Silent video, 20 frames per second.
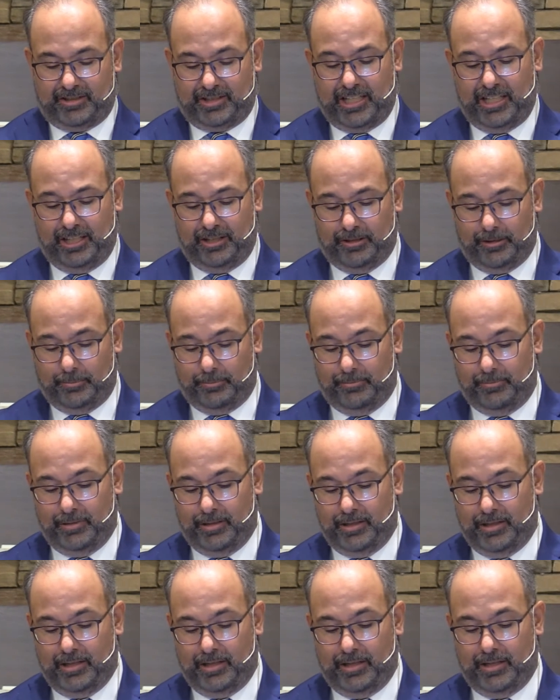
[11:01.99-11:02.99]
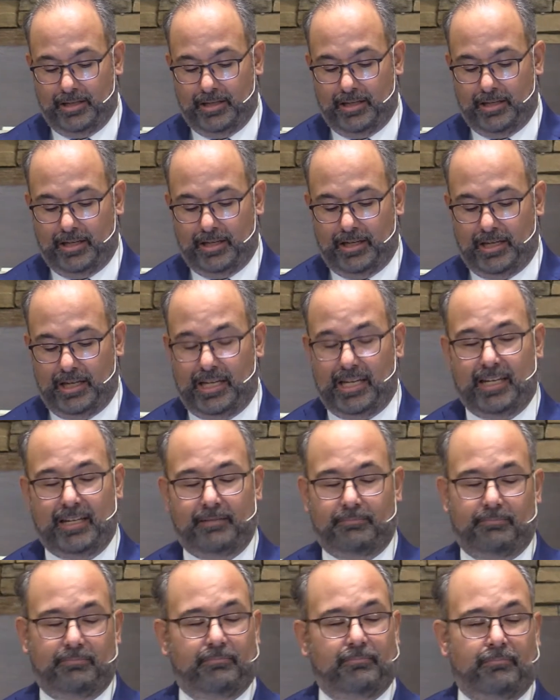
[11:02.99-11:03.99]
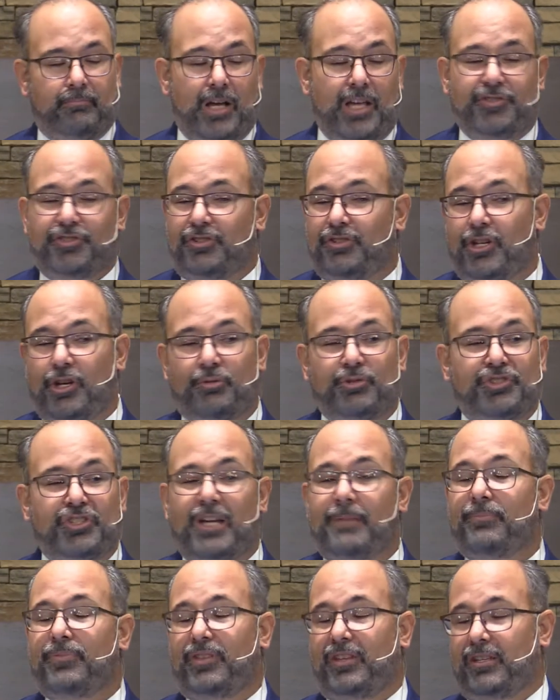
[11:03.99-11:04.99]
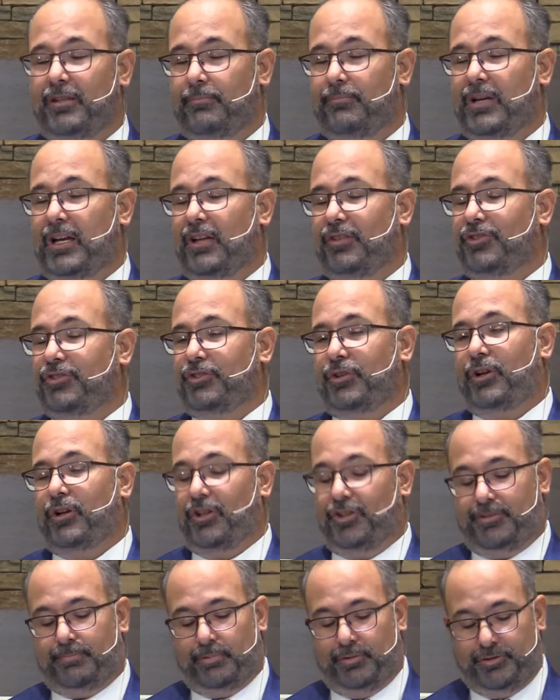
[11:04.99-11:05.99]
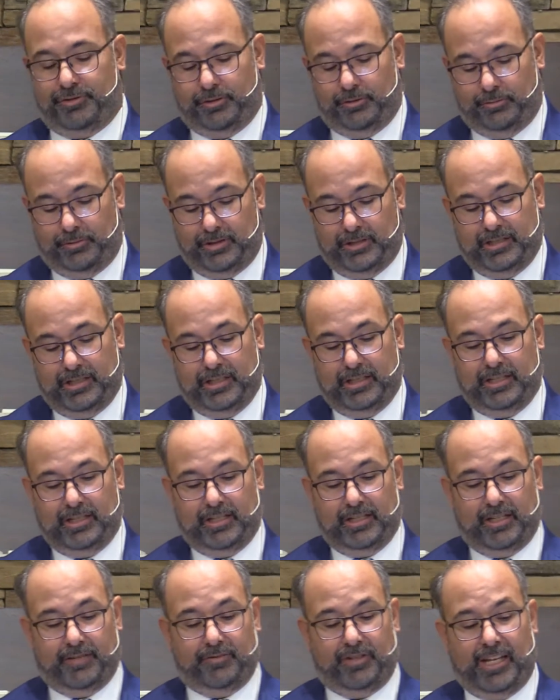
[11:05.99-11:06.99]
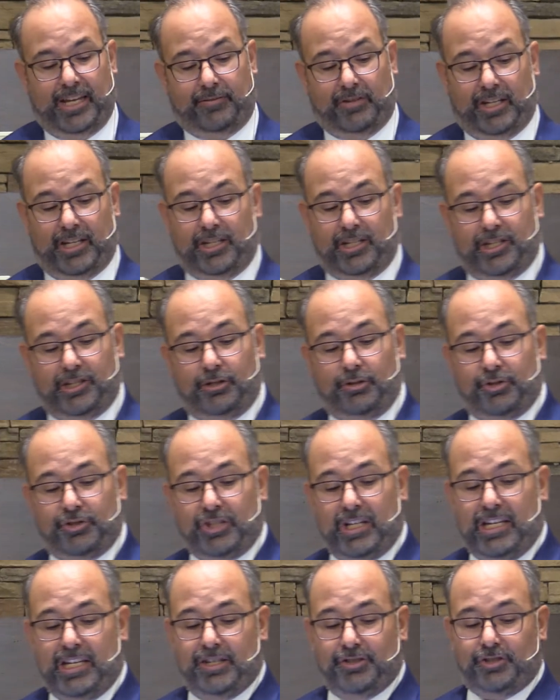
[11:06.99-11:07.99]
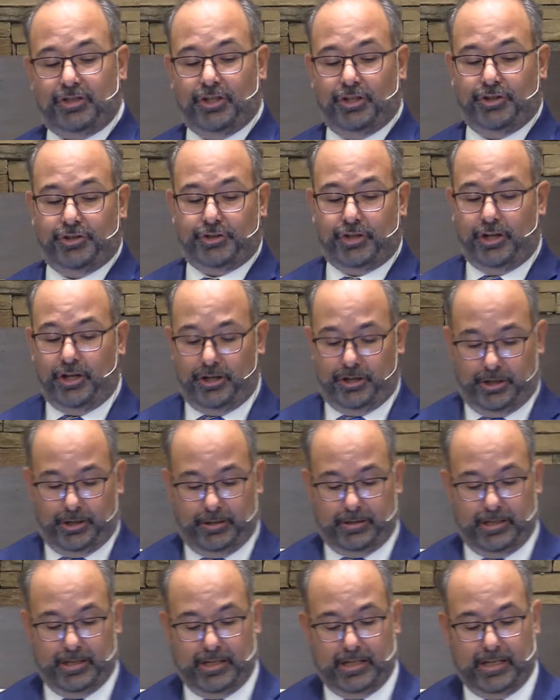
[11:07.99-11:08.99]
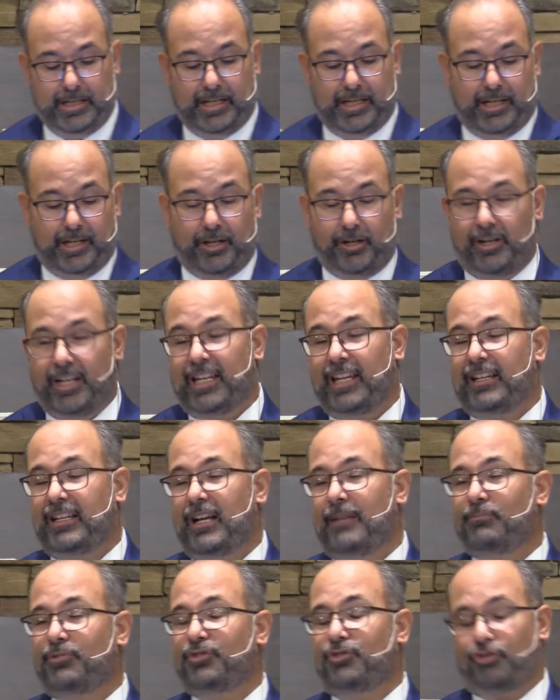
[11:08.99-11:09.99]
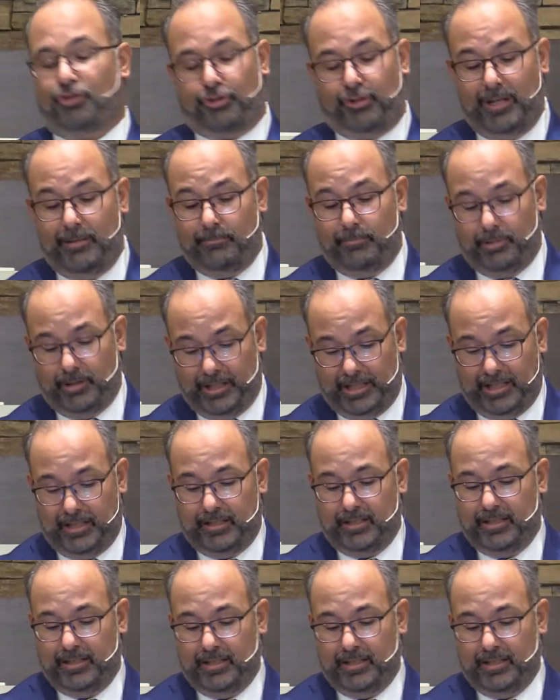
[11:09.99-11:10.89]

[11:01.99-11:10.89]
kingdom. He must know something about Saul's pursuit of David. And you see his concern here. He comes trembling.